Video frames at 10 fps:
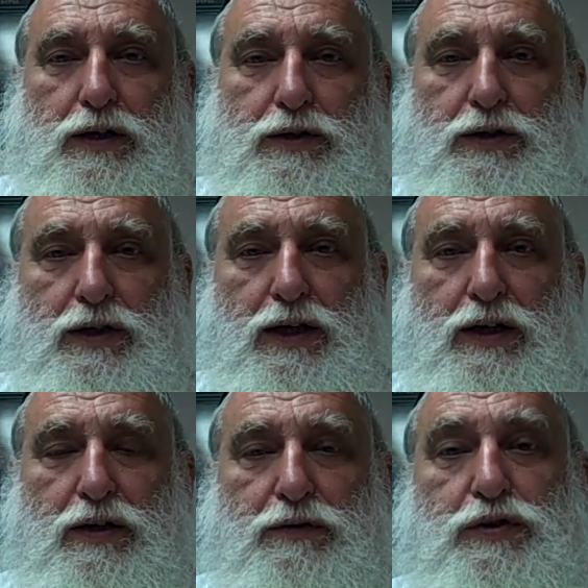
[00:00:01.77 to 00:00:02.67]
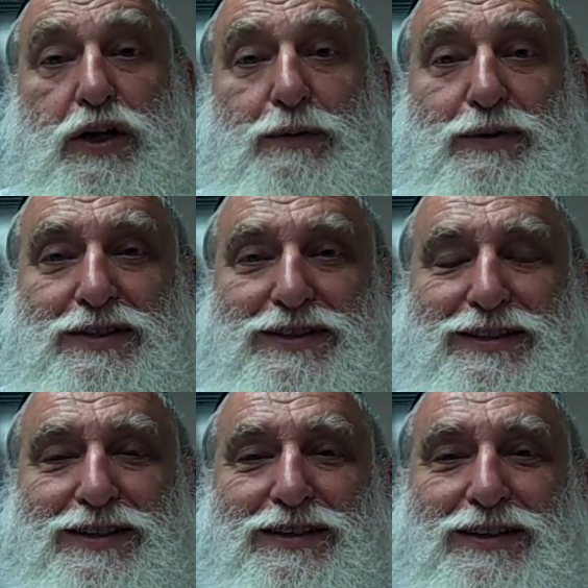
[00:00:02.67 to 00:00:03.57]
a good Erev
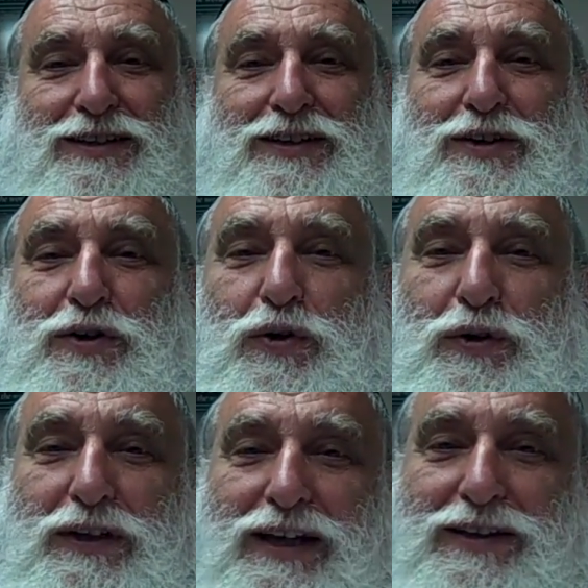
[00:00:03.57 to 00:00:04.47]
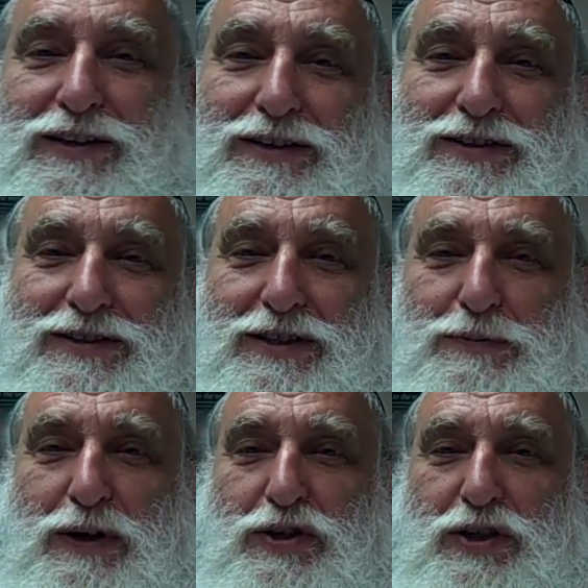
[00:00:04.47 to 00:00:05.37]
Shabbos, all atheists,
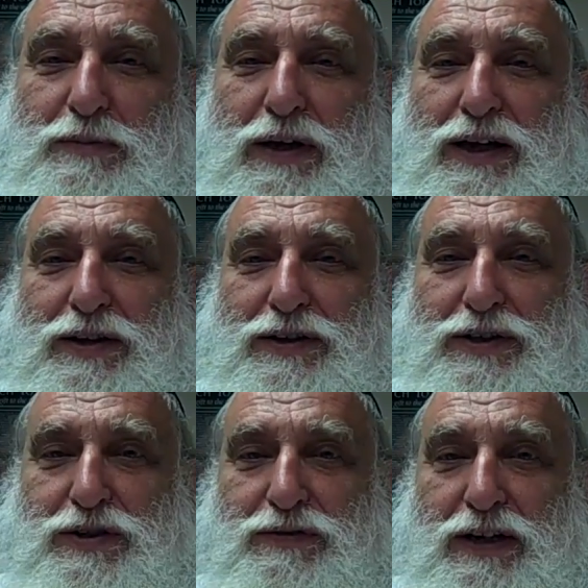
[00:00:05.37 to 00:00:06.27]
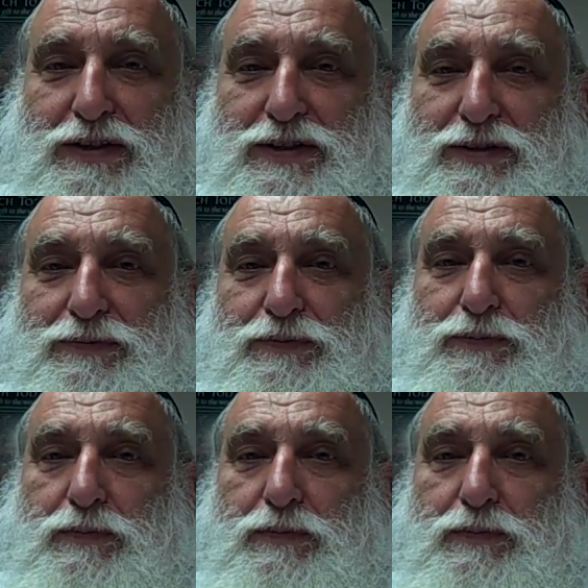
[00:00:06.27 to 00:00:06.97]
especially my atheist friends.